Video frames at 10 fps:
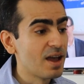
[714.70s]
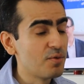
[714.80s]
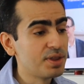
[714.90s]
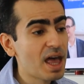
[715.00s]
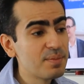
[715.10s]

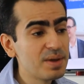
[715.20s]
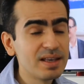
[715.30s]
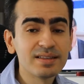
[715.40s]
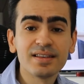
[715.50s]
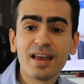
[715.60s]
And with that
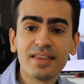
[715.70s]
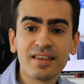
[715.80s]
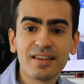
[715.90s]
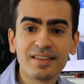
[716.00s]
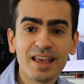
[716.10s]
being
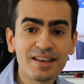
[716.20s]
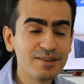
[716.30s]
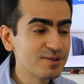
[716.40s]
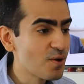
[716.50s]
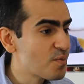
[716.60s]
said,
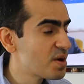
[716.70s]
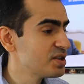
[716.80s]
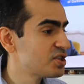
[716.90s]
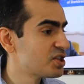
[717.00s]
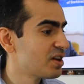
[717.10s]
thank you so
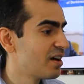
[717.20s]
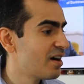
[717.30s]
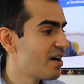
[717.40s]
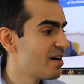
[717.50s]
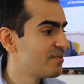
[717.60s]
much.
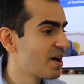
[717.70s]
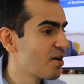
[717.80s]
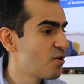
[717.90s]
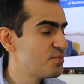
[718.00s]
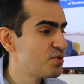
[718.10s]

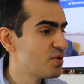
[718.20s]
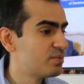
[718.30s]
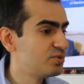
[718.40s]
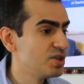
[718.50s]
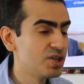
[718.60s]
I hope you
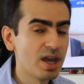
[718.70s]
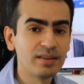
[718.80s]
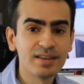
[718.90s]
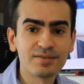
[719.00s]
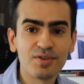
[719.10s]

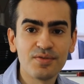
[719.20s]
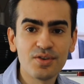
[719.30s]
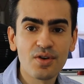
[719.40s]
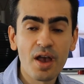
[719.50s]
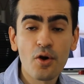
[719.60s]
appreciate this
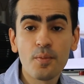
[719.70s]
review. I